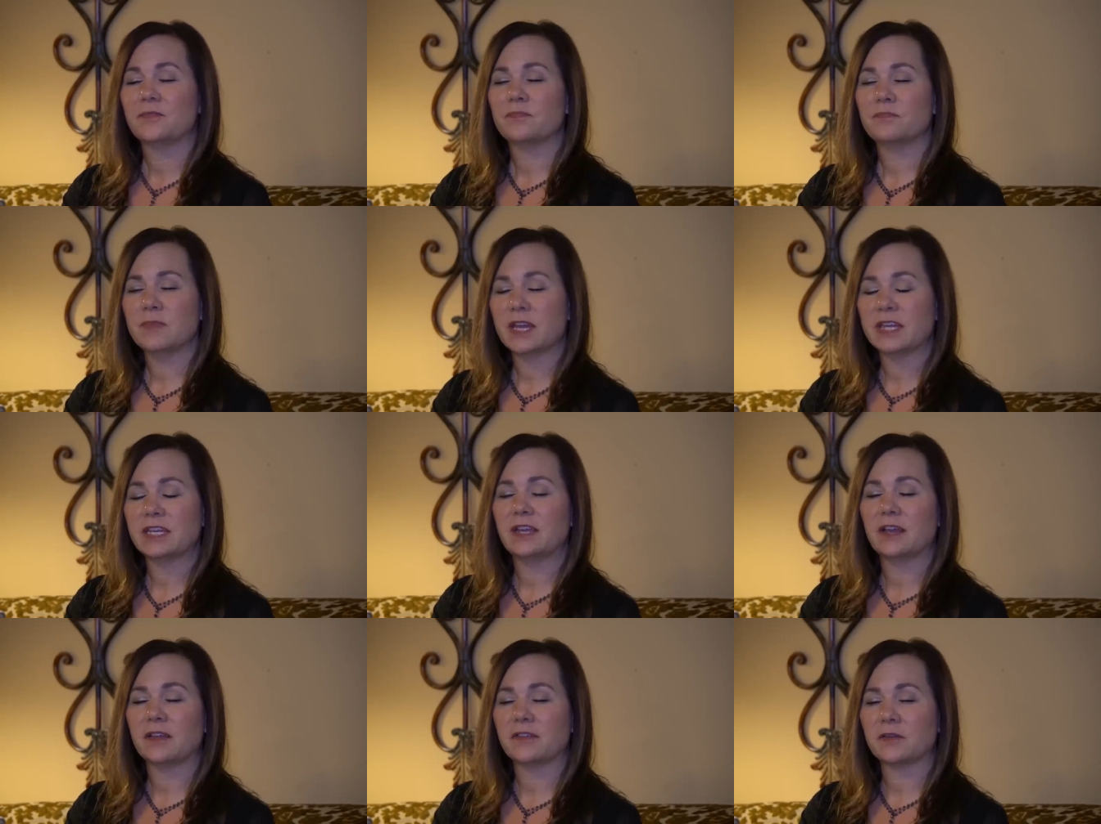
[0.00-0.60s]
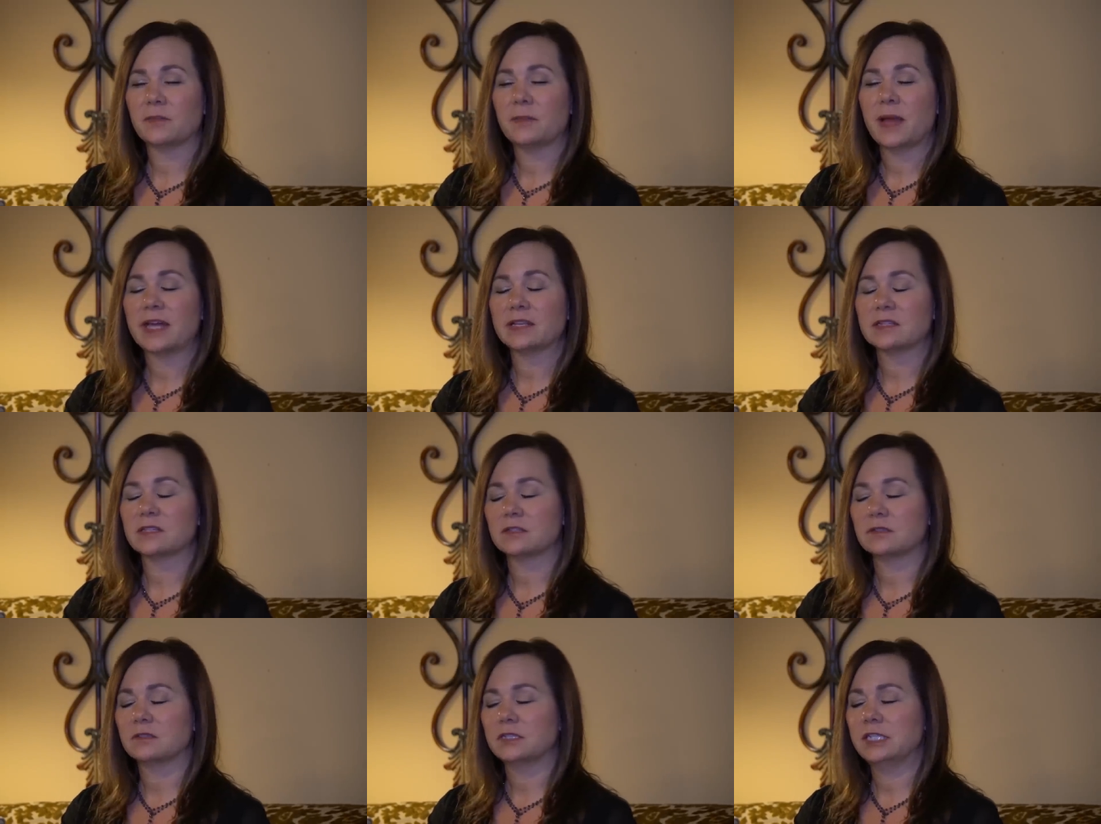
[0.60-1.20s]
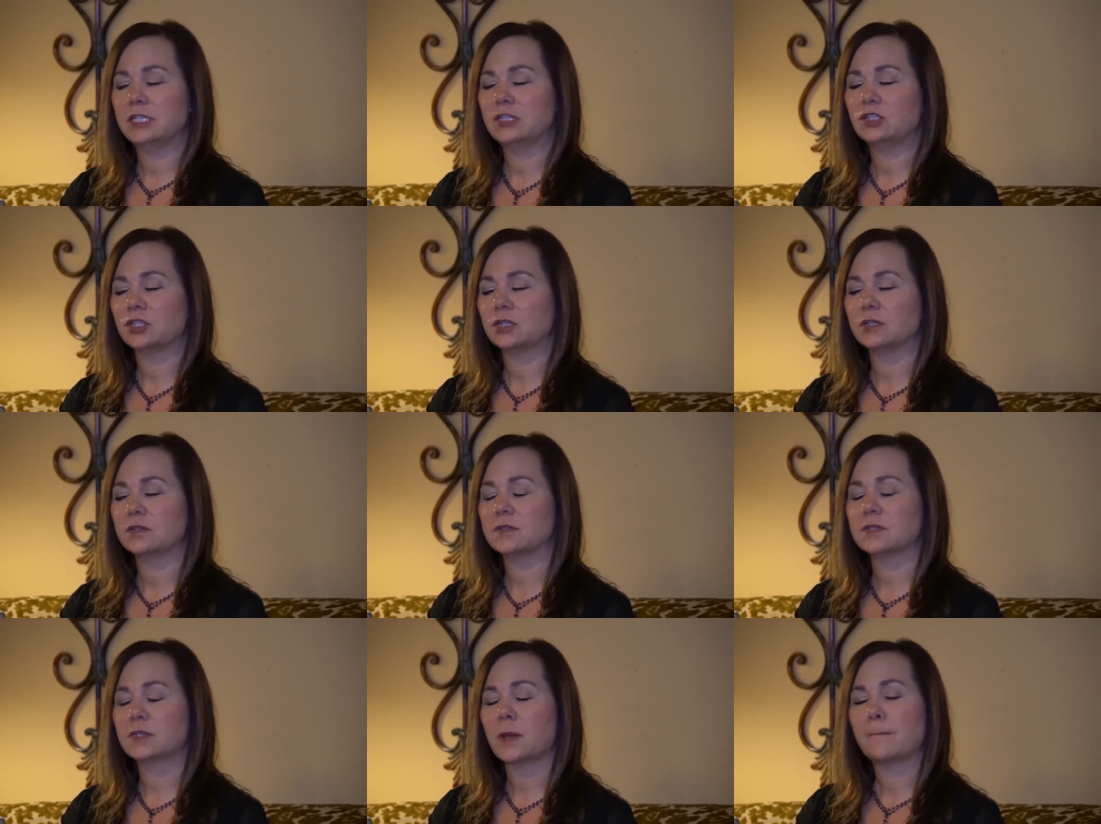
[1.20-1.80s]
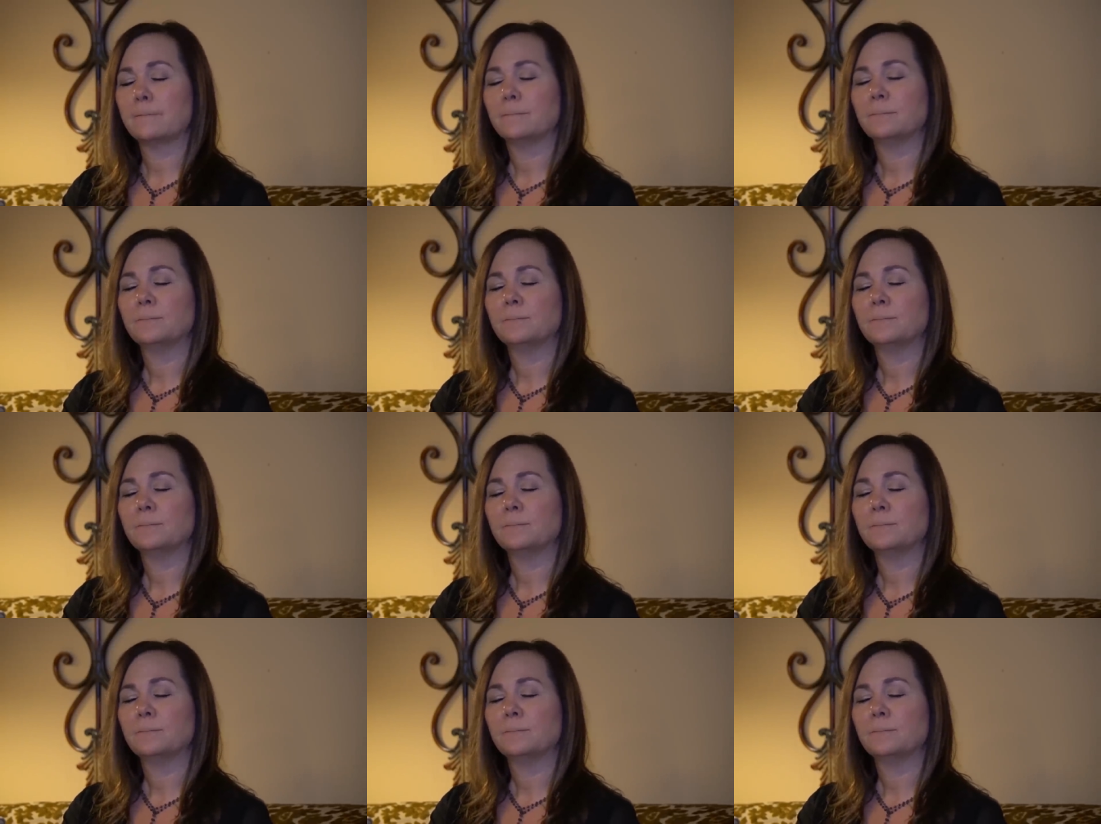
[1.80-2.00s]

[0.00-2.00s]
many other master teachers.